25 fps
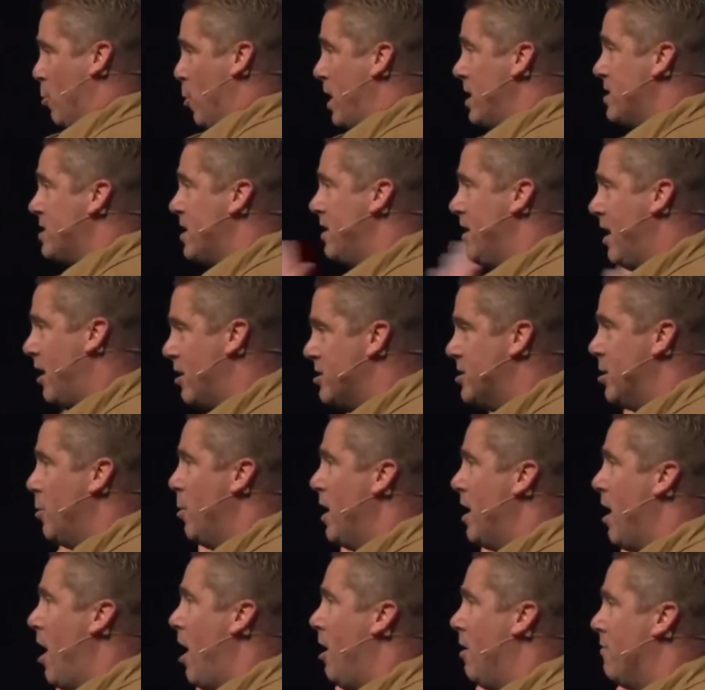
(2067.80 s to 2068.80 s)
reason they're
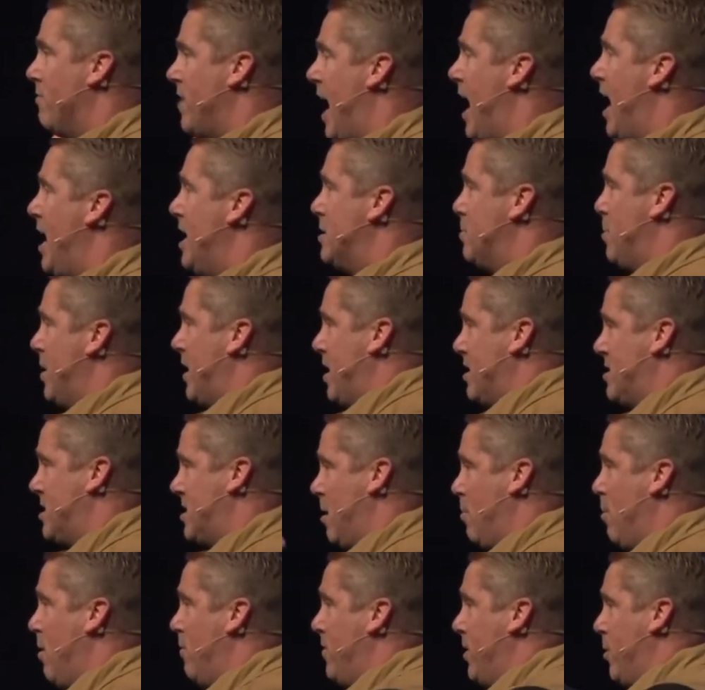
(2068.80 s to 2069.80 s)
doing all of that is because
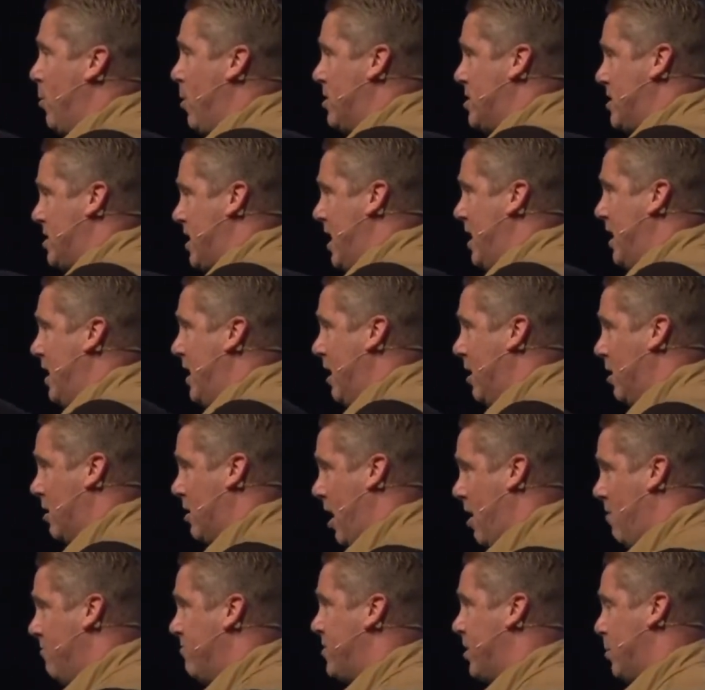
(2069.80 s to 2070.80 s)
some of you are sitting here
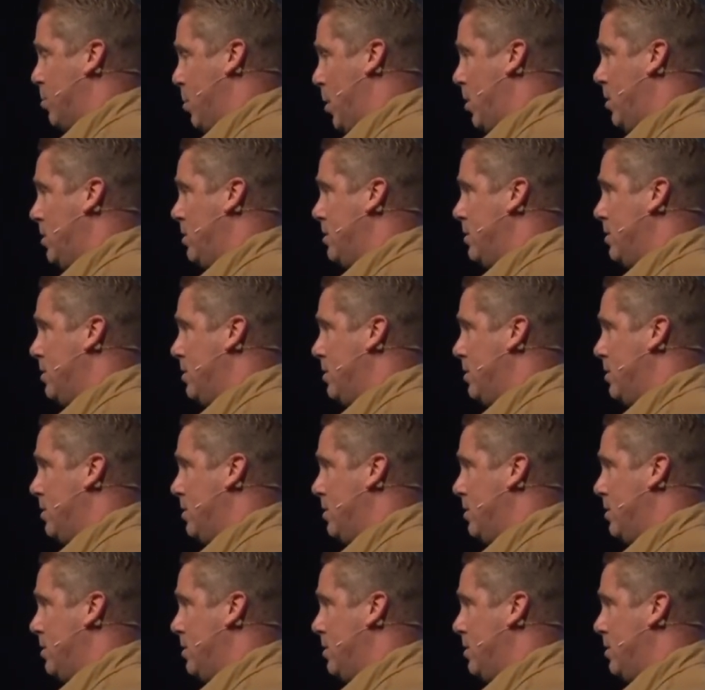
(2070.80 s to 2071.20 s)
comfortable.